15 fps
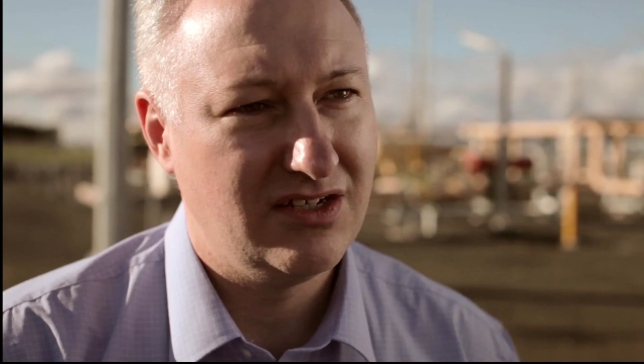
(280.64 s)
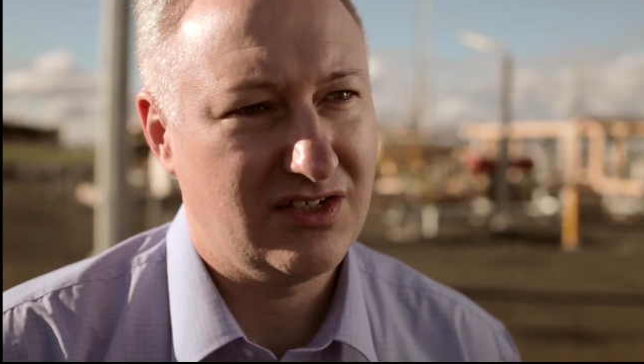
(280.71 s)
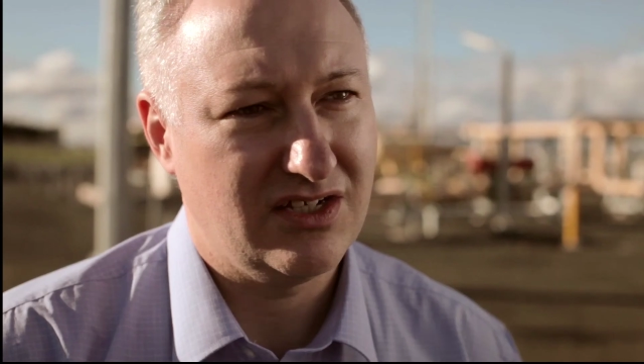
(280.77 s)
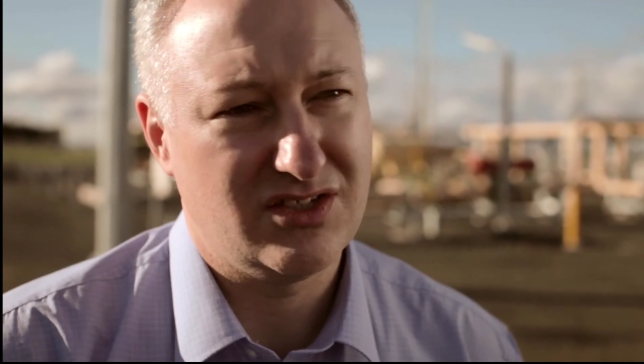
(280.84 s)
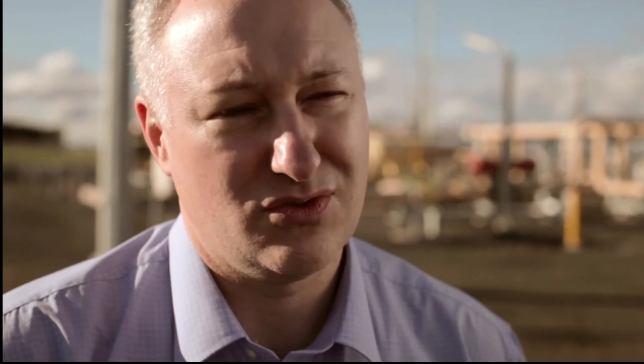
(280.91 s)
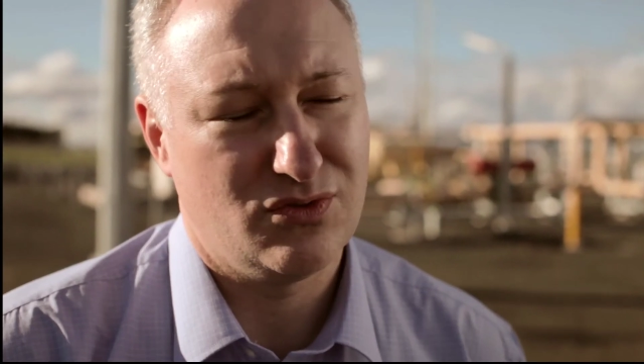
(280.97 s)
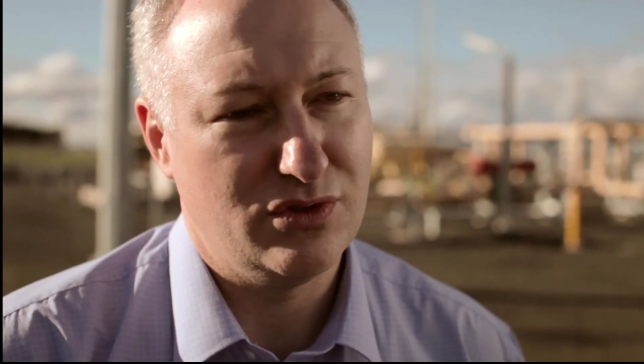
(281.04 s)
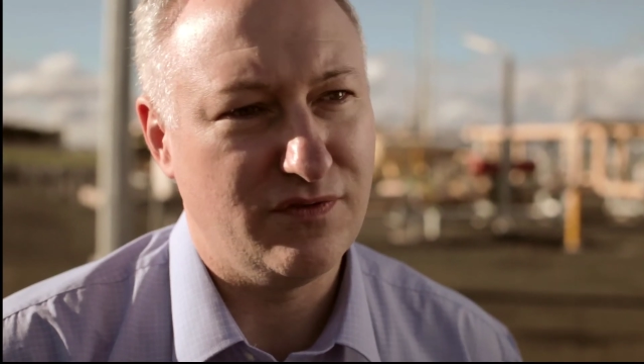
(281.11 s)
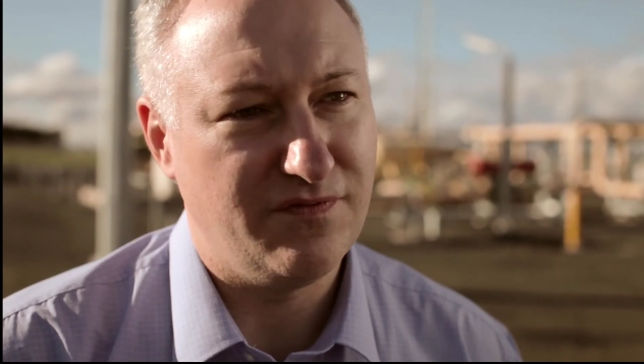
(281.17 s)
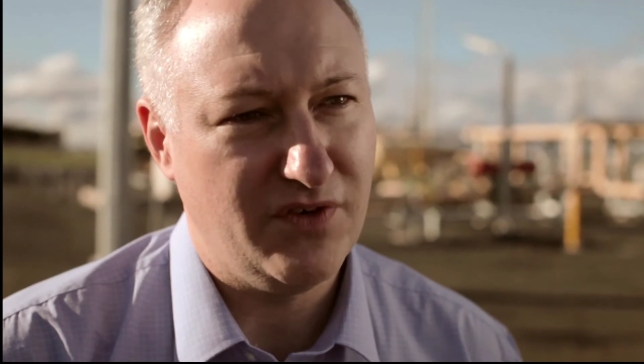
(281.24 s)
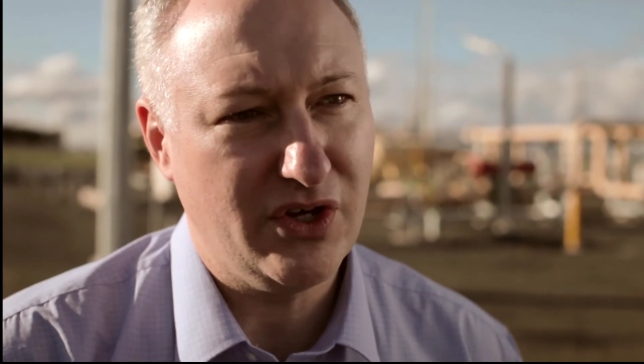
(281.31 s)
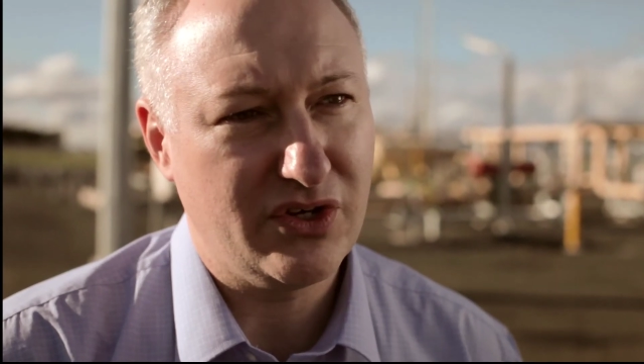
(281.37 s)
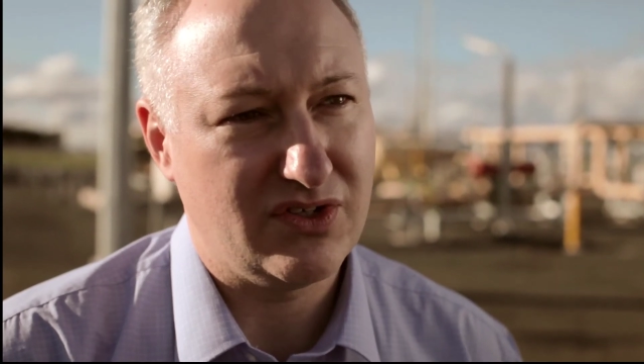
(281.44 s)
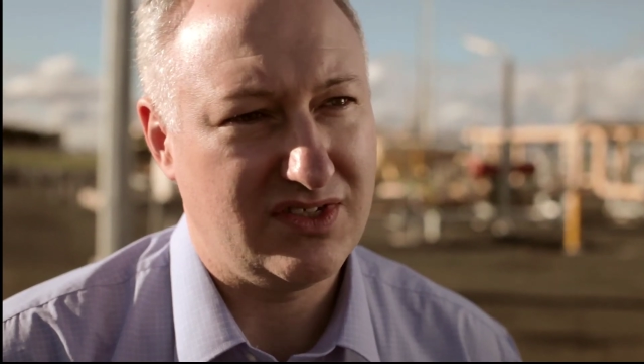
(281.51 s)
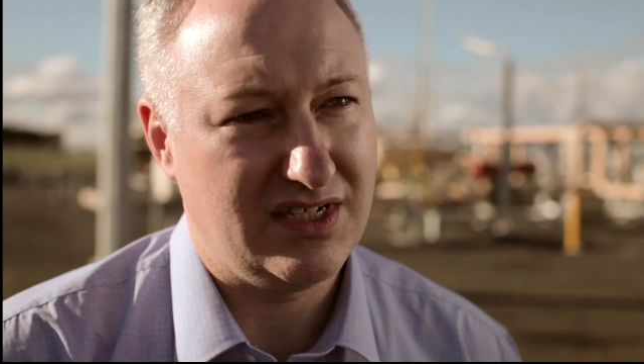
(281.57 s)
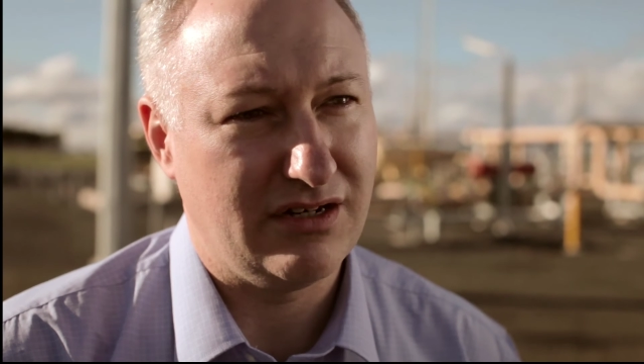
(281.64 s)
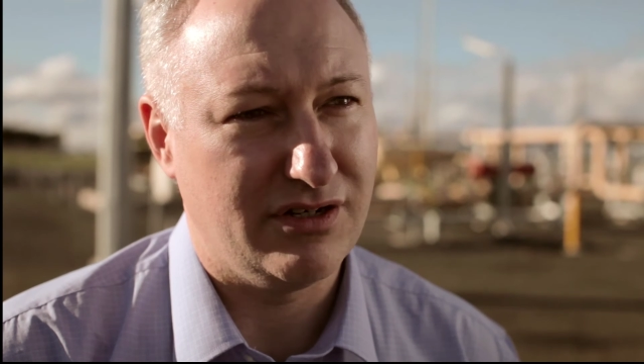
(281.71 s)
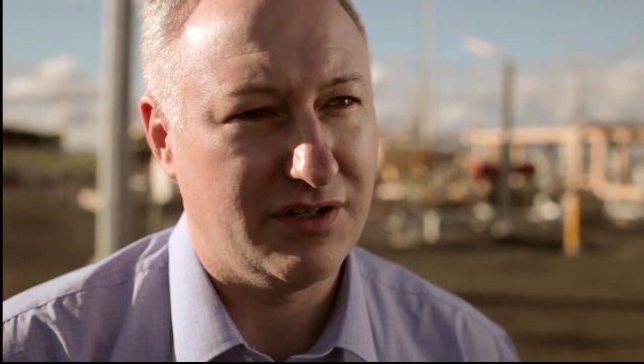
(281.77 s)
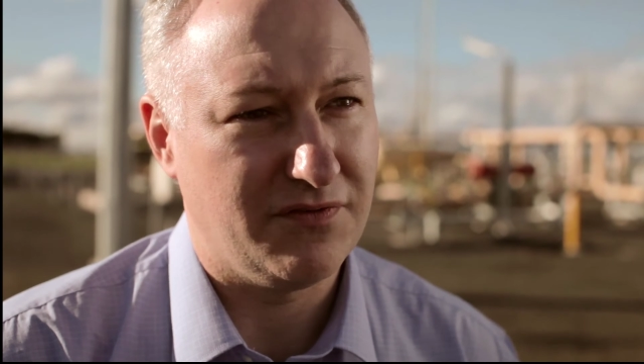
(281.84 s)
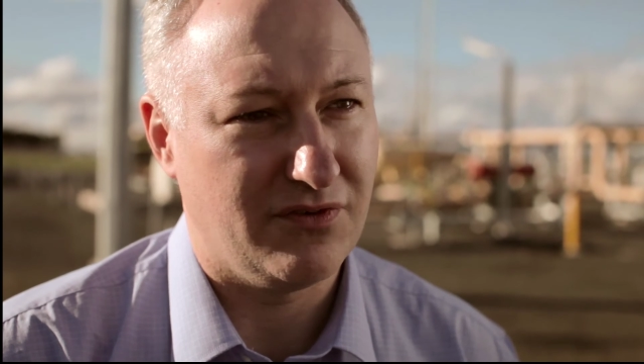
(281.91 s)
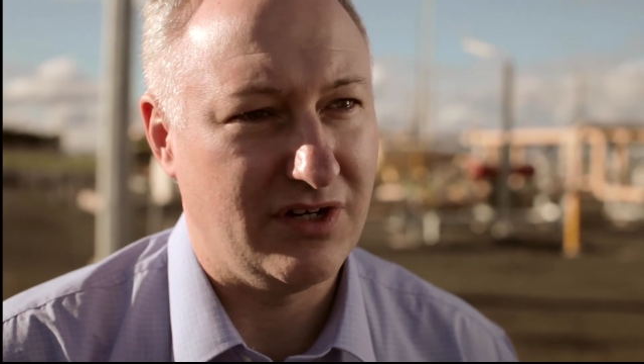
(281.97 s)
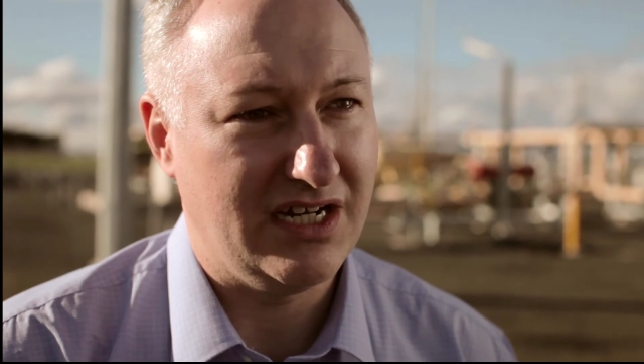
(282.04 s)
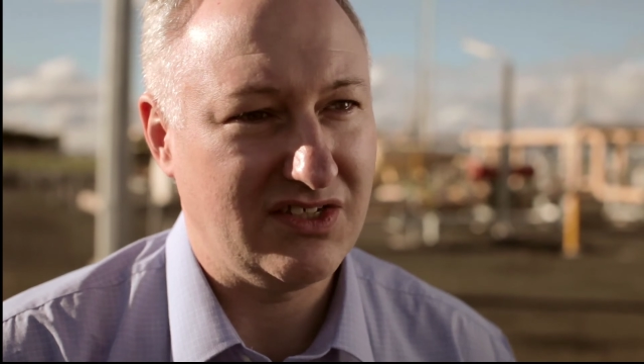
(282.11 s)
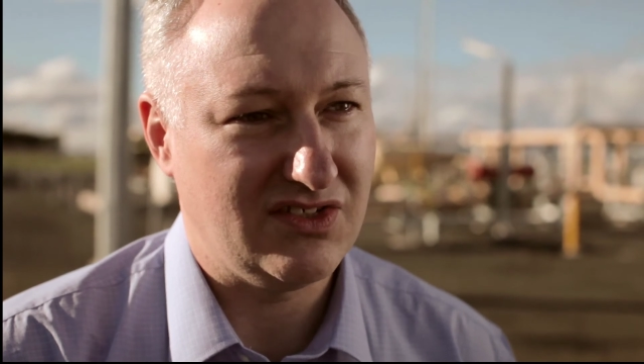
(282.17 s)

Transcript: So that's a real focus area for us,